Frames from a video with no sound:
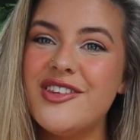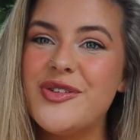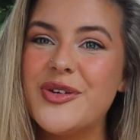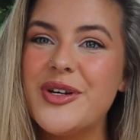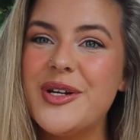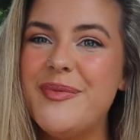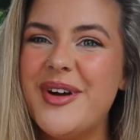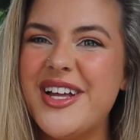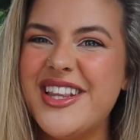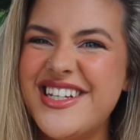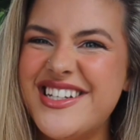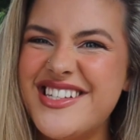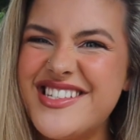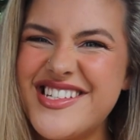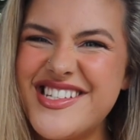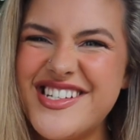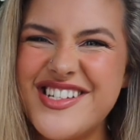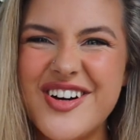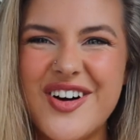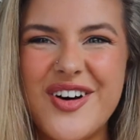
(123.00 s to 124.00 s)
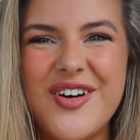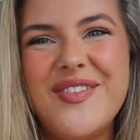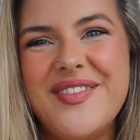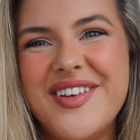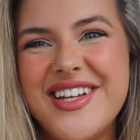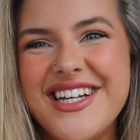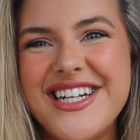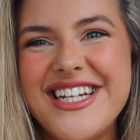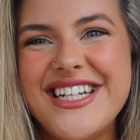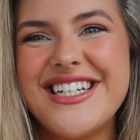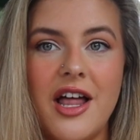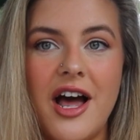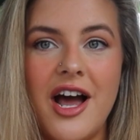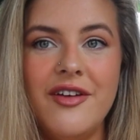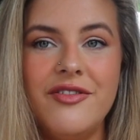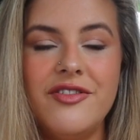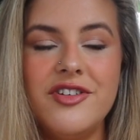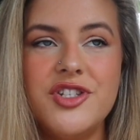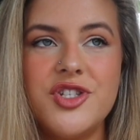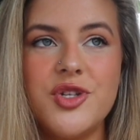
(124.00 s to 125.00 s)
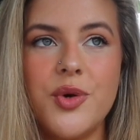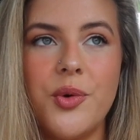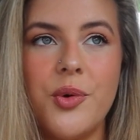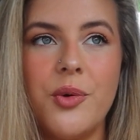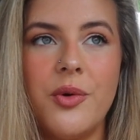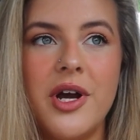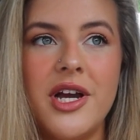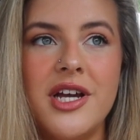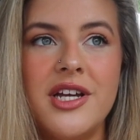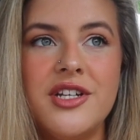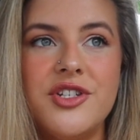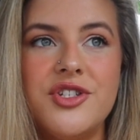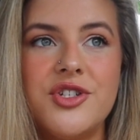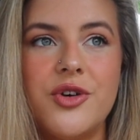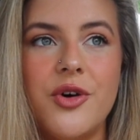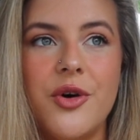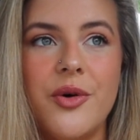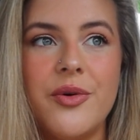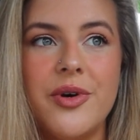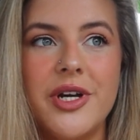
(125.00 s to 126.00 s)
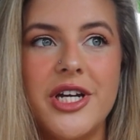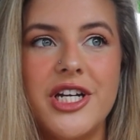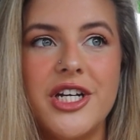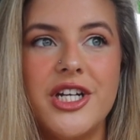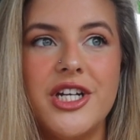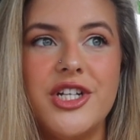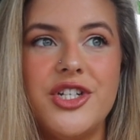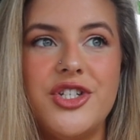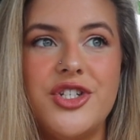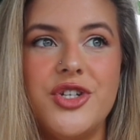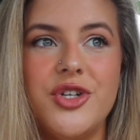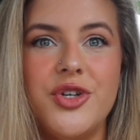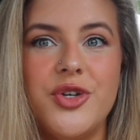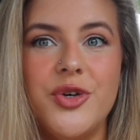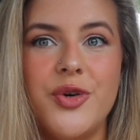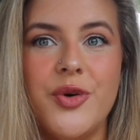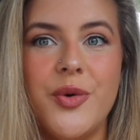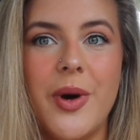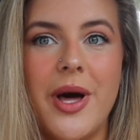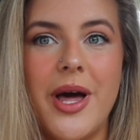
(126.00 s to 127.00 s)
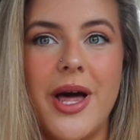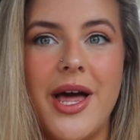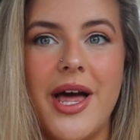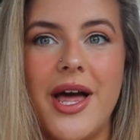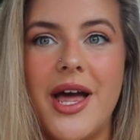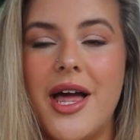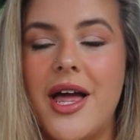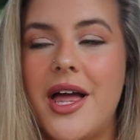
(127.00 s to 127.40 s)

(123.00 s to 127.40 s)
talking about these topics. Life is always going to